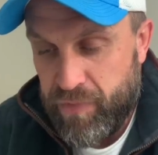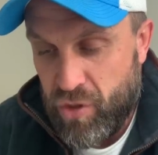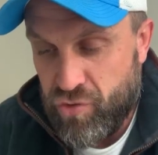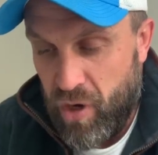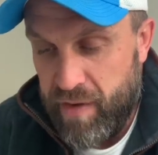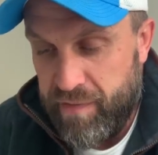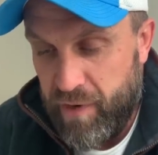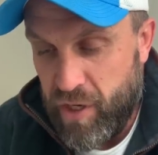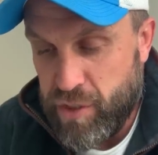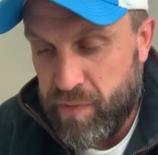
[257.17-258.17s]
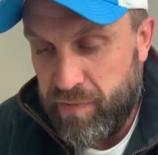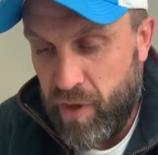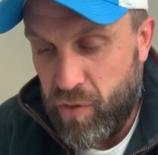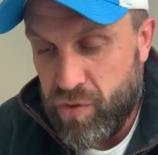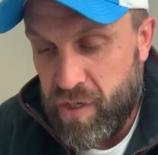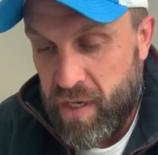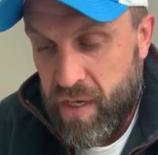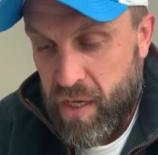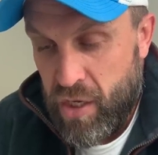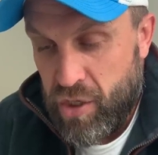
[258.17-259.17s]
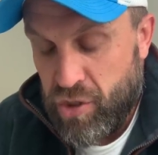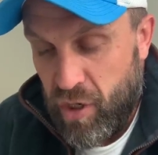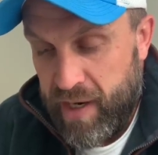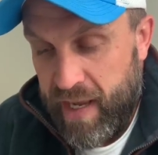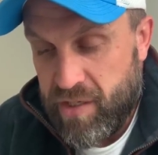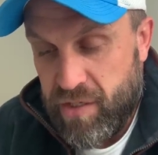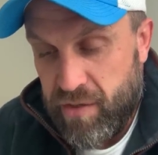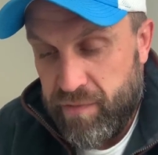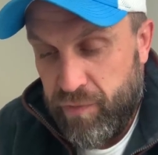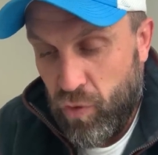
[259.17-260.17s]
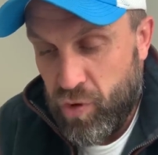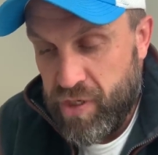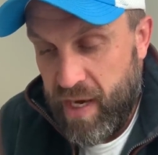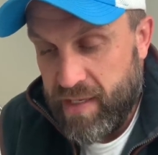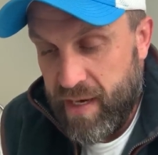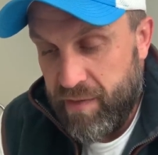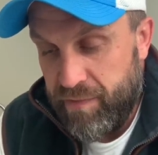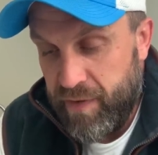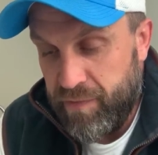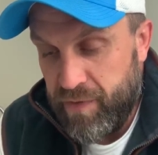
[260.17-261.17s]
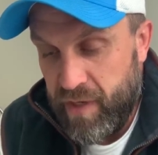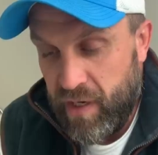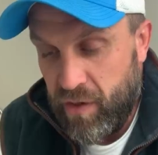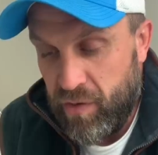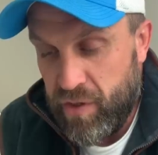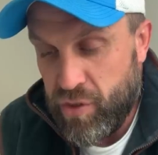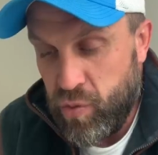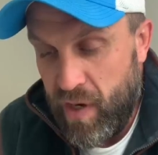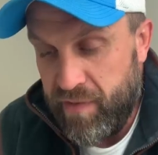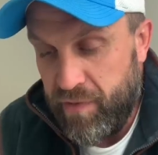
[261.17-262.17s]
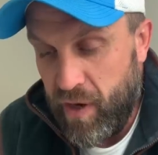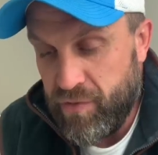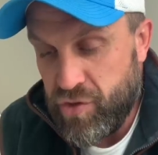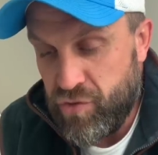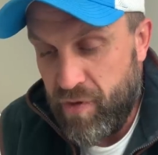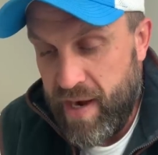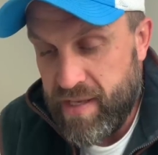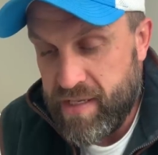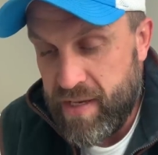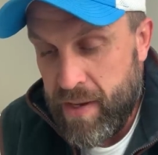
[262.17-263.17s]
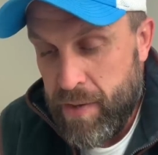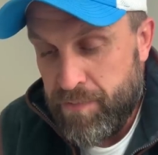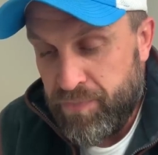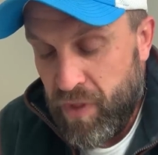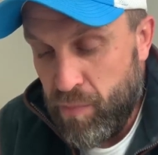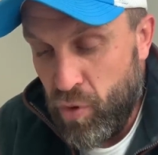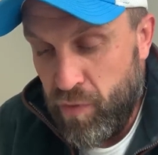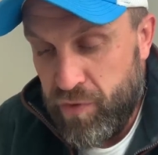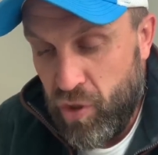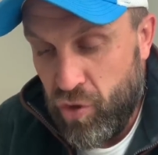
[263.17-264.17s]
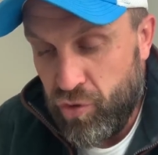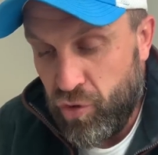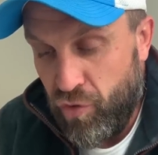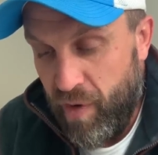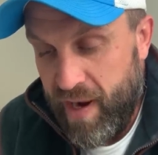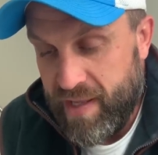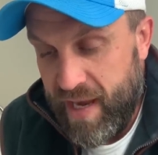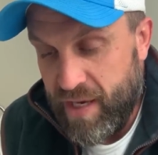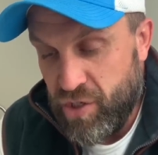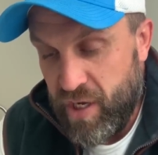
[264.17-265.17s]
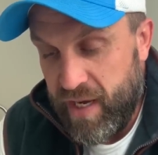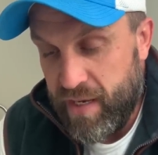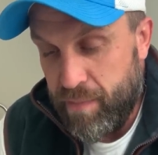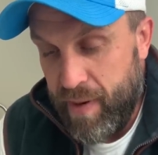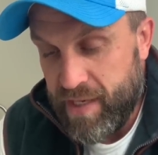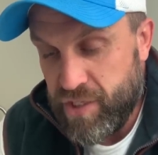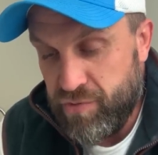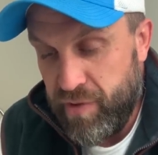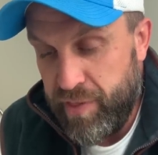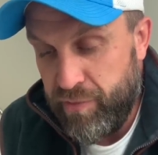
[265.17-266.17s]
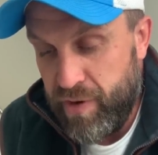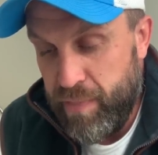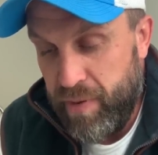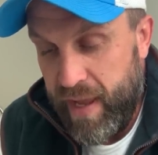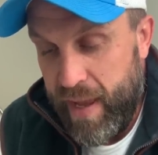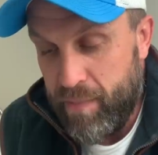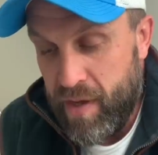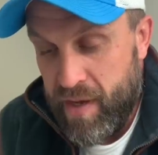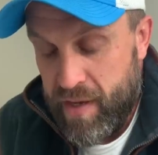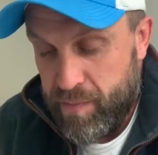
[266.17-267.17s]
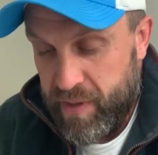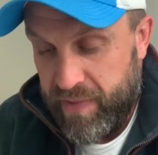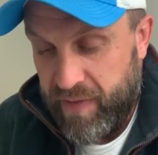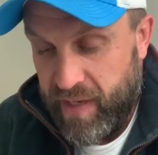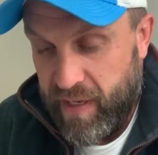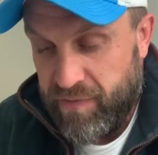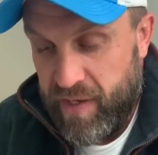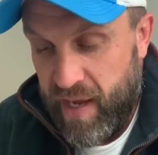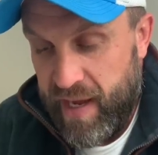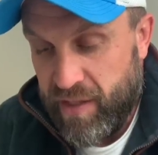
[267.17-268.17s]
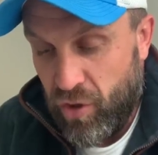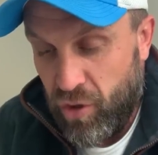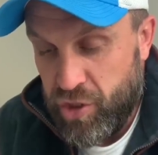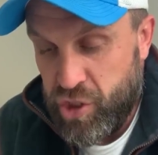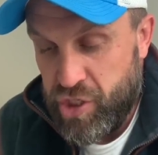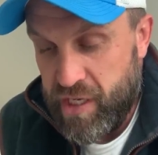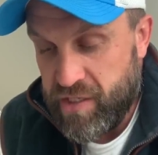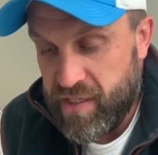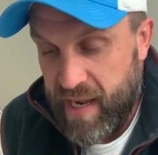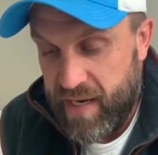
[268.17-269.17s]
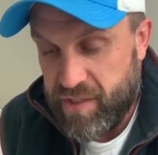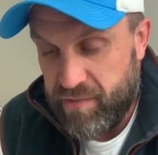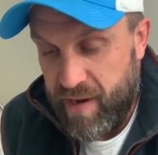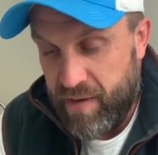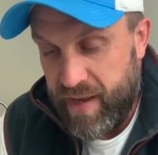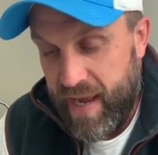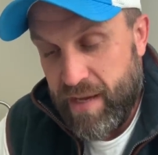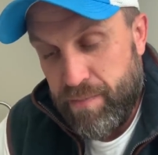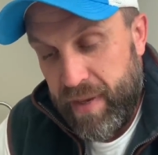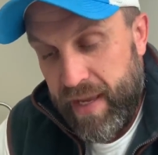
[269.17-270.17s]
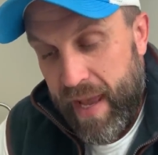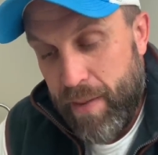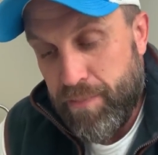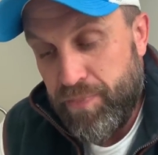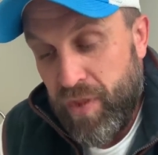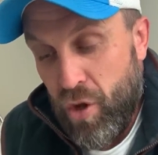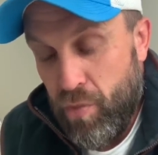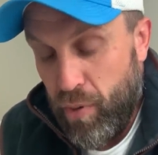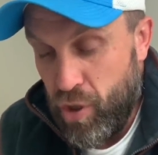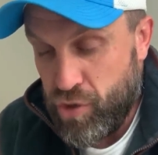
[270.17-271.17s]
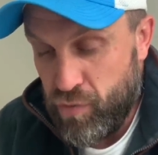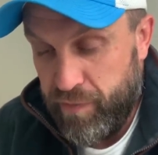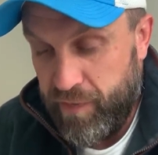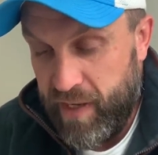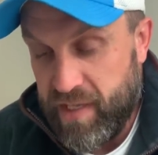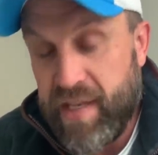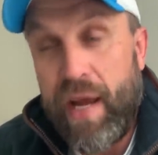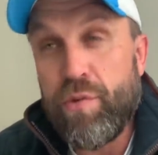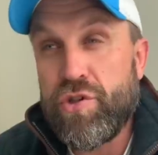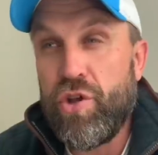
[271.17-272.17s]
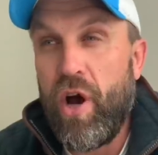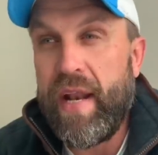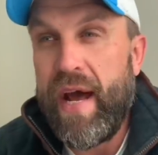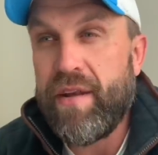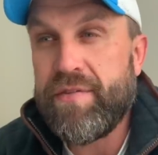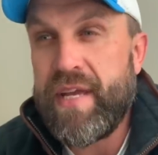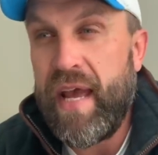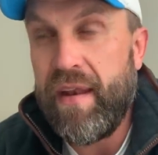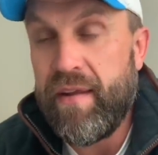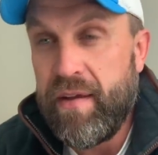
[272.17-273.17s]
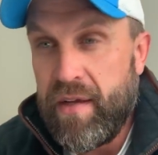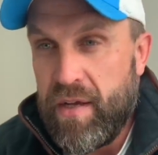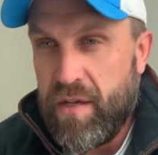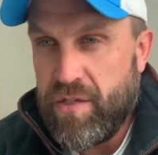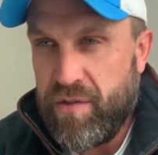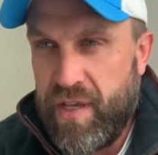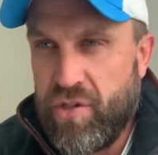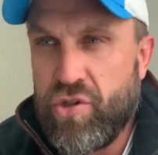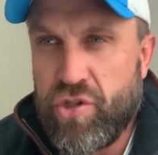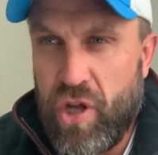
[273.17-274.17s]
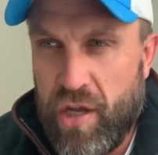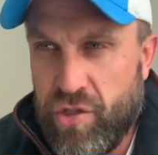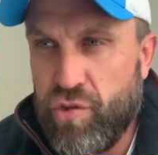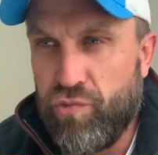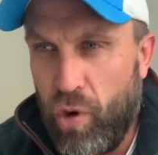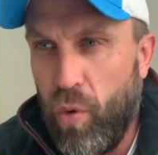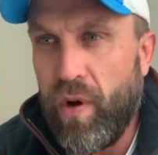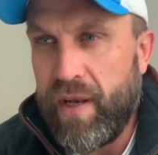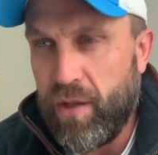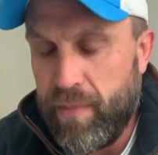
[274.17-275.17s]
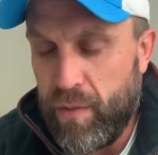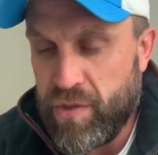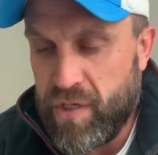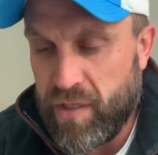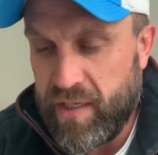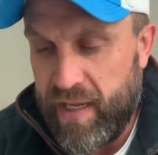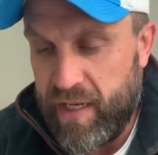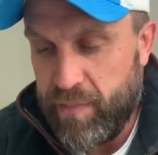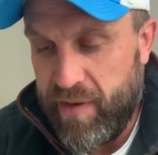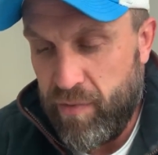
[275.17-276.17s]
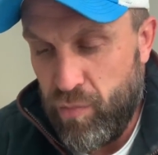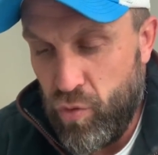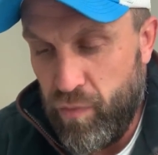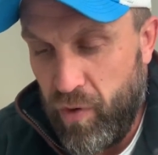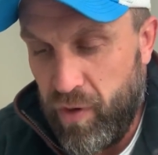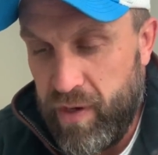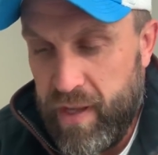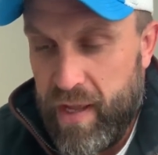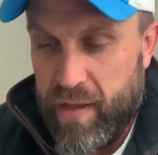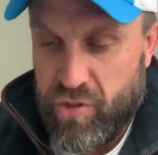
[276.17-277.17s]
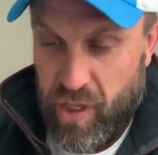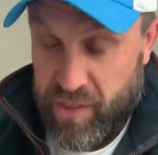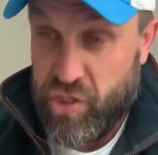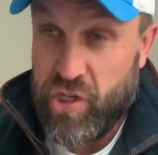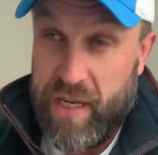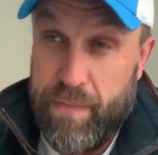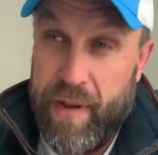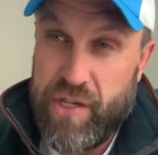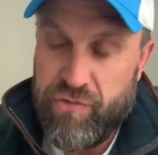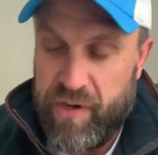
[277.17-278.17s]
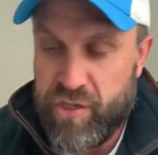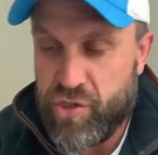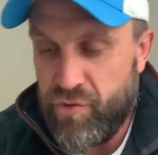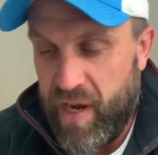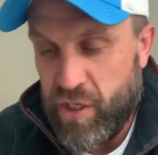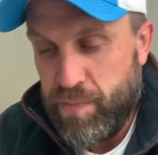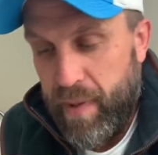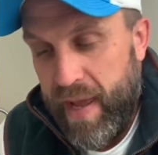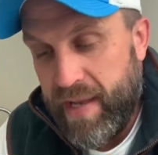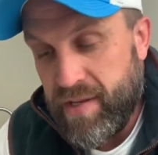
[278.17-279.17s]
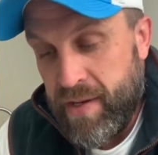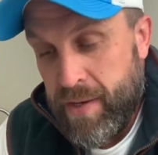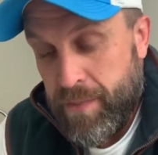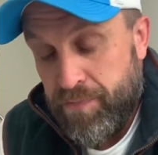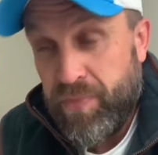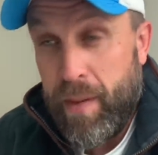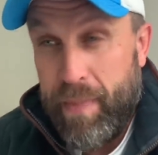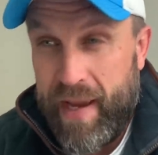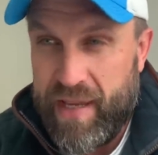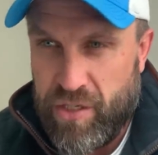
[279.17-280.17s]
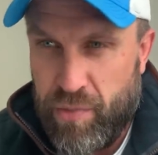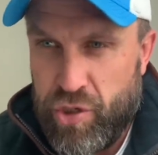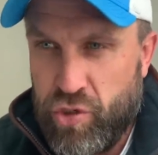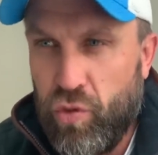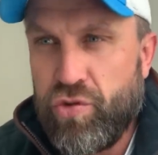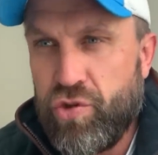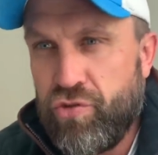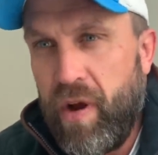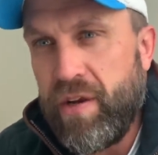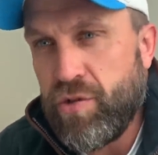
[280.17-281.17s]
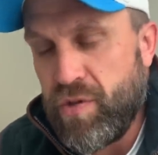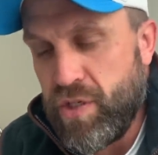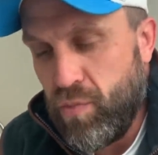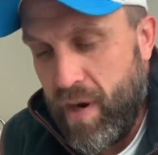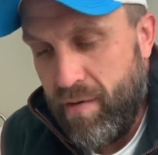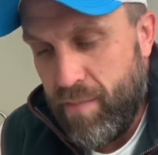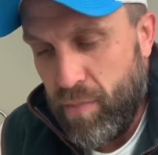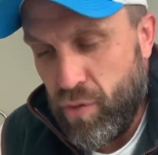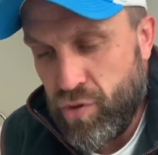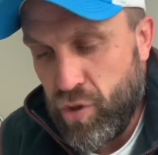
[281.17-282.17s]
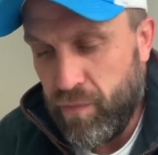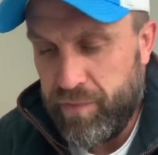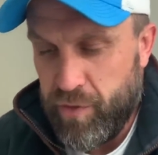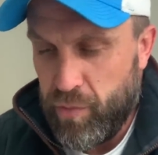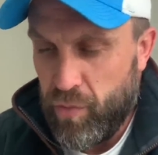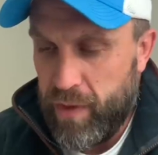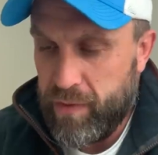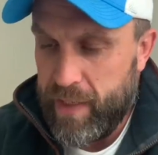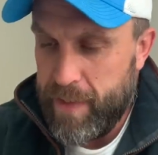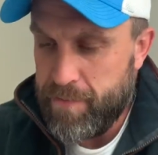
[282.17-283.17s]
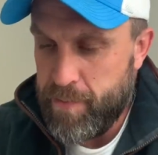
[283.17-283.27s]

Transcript: try and find some of those. Shot an excellent 48 out of 50, including a 25 straight. Moved the gun great. Ate chicken and pasta at 3 p.m. But in the evening, I ate a lot of shit snacks around 8 p.m. Personal feeling today was 9 out of 10. So things are starting to roll a little bit. We're starting to get a little bit of a move on. Started to sleep better in a strange bed. Back into my shorts and trainers, which is where I'm most comfortable, okay?